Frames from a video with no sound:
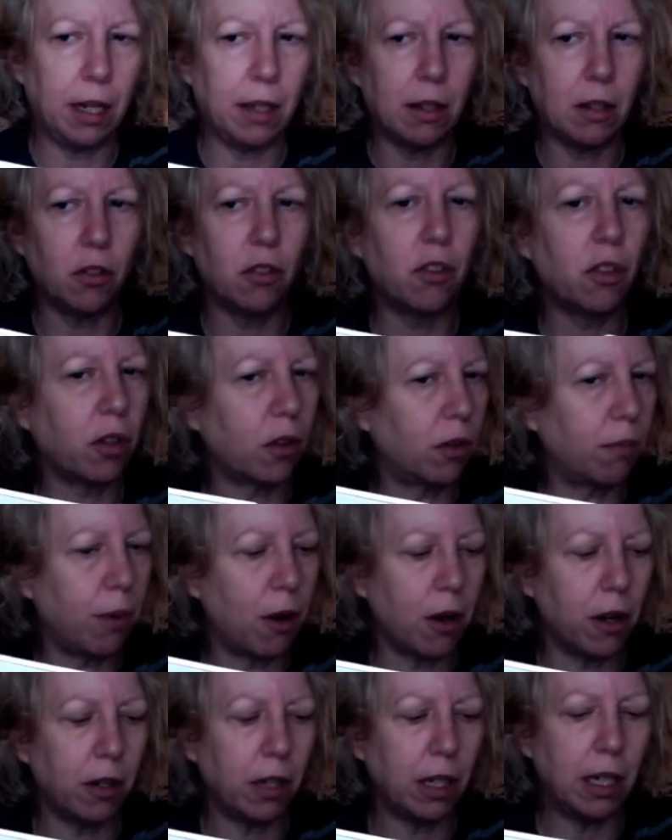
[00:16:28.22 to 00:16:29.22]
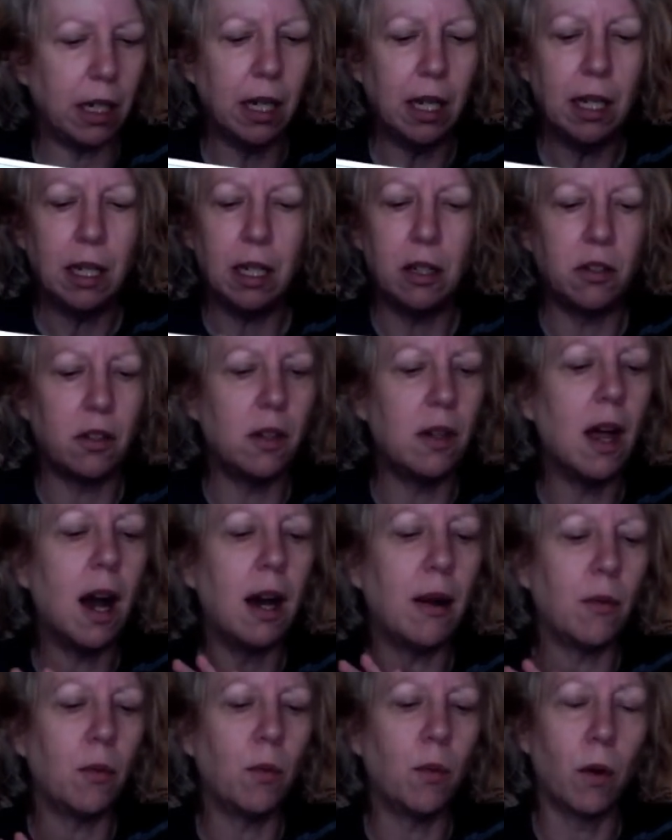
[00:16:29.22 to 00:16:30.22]
There's third party. It's
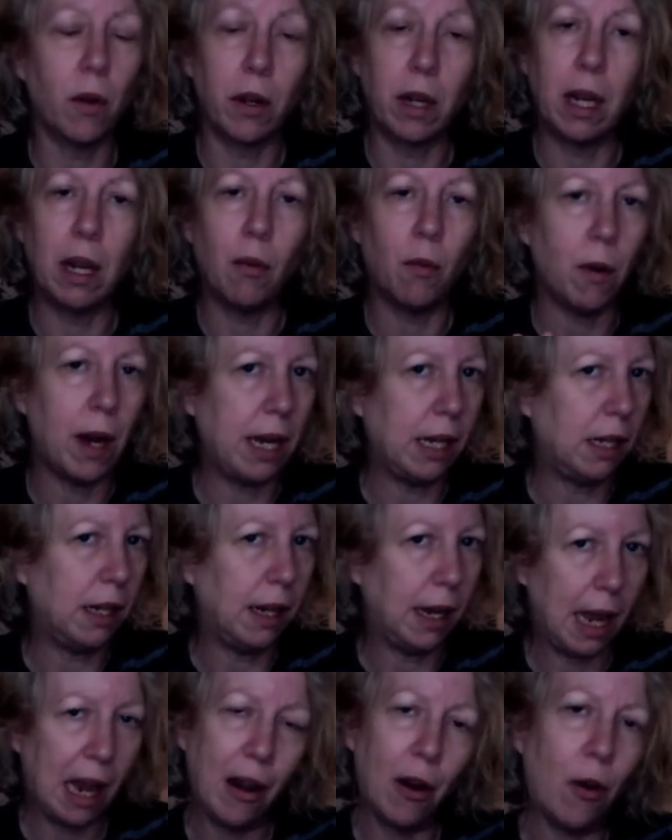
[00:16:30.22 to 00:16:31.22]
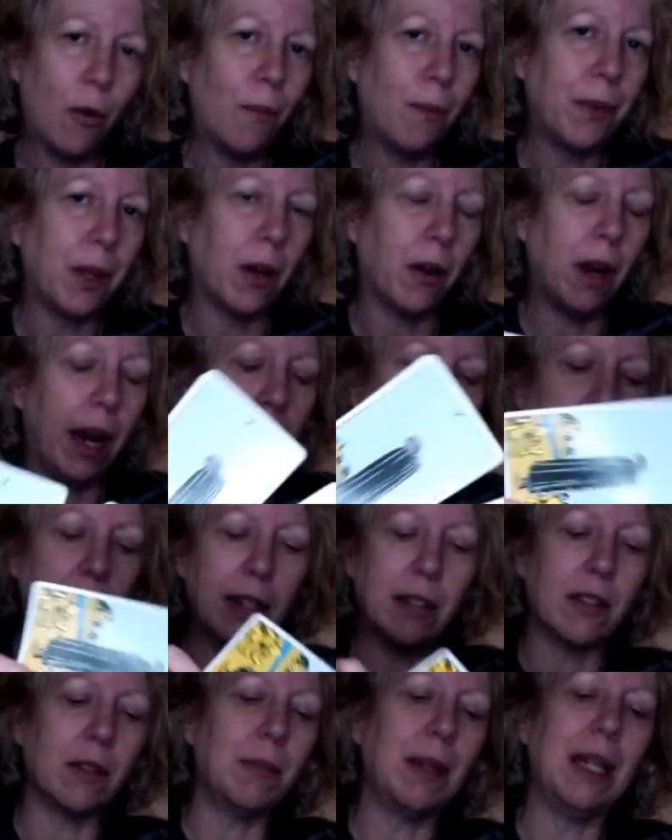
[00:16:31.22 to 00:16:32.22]
not working right now. All right,
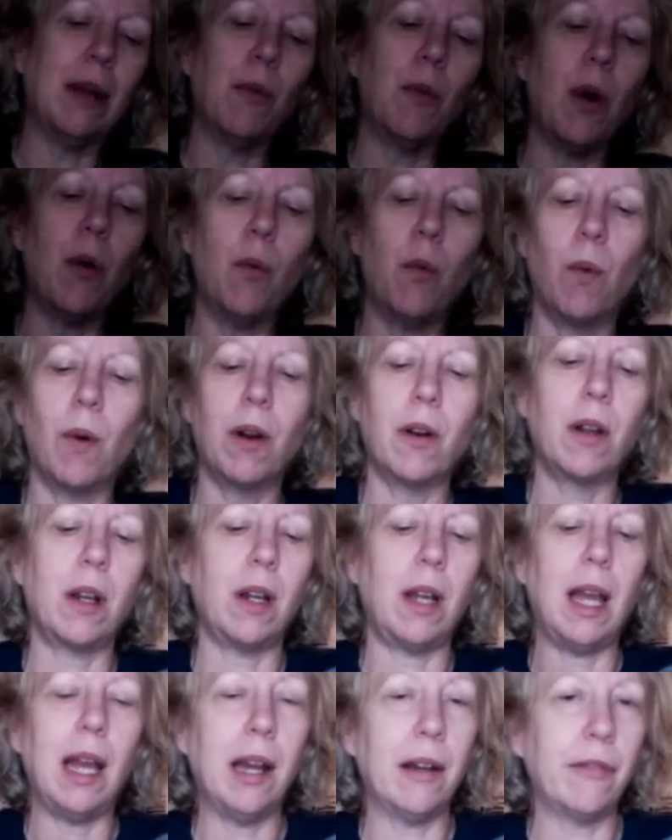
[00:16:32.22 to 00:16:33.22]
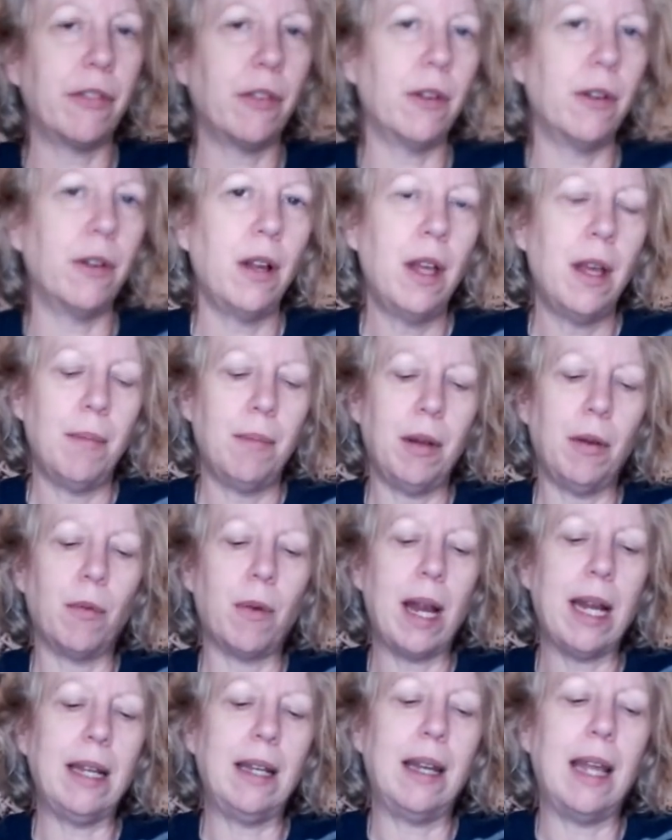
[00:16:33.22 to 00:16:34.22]
that doesn't mean it won't work ever, but
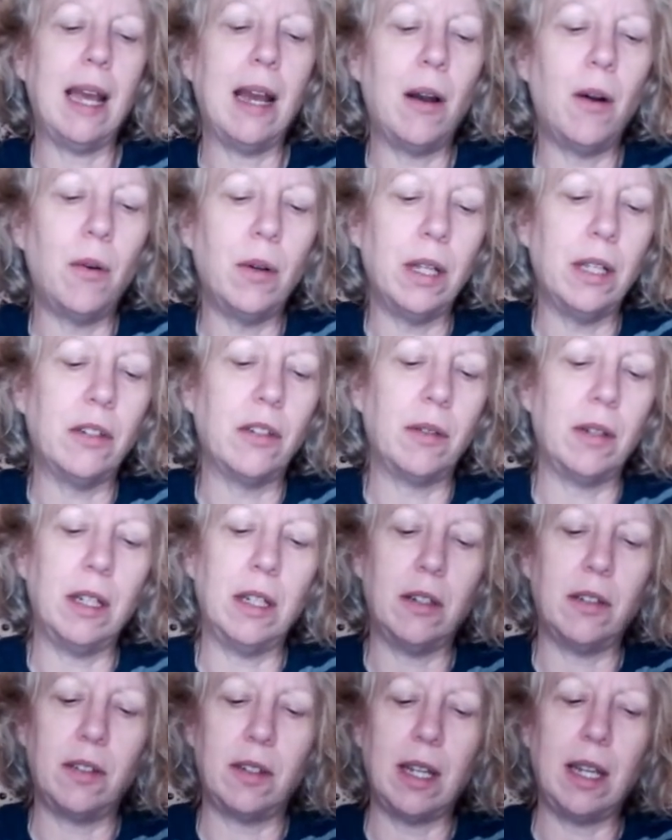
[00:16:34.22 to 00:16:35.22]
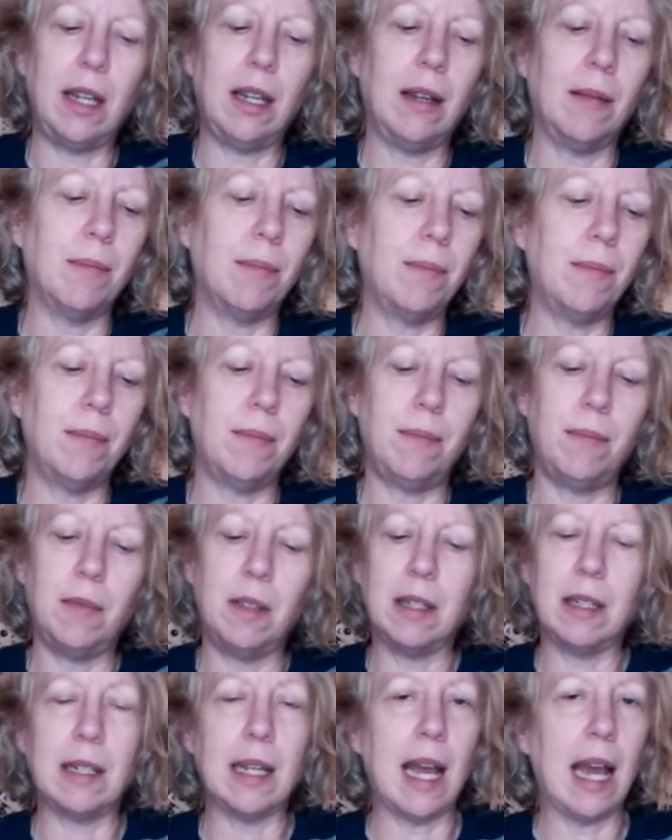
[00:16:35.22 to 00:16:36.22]
right now it's saying
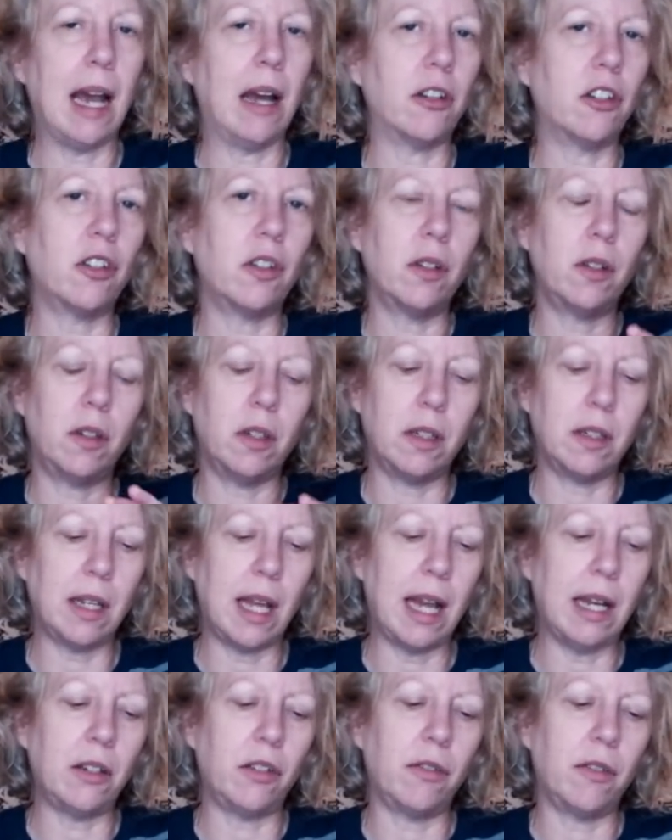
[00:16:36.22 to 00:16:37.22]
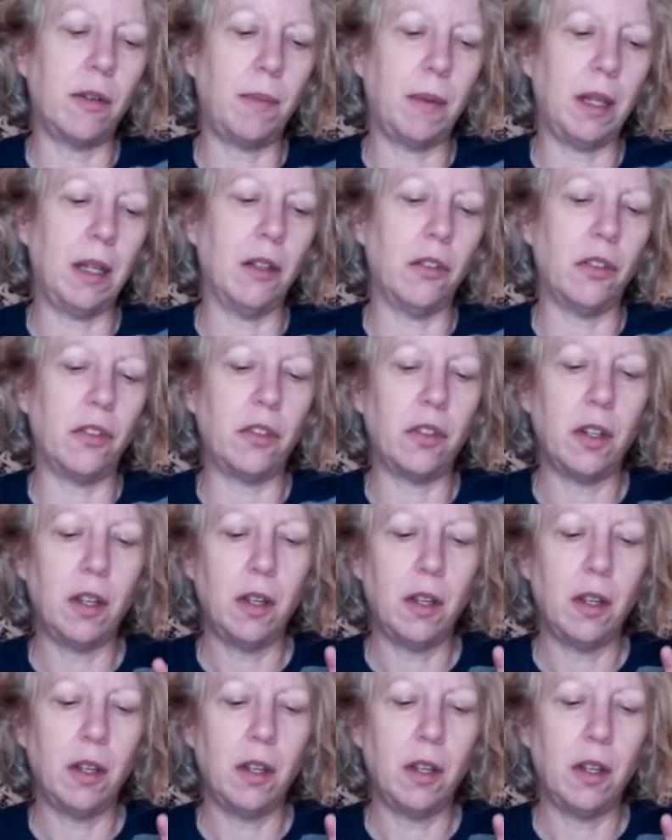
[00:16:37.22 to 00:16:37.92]
detach from this.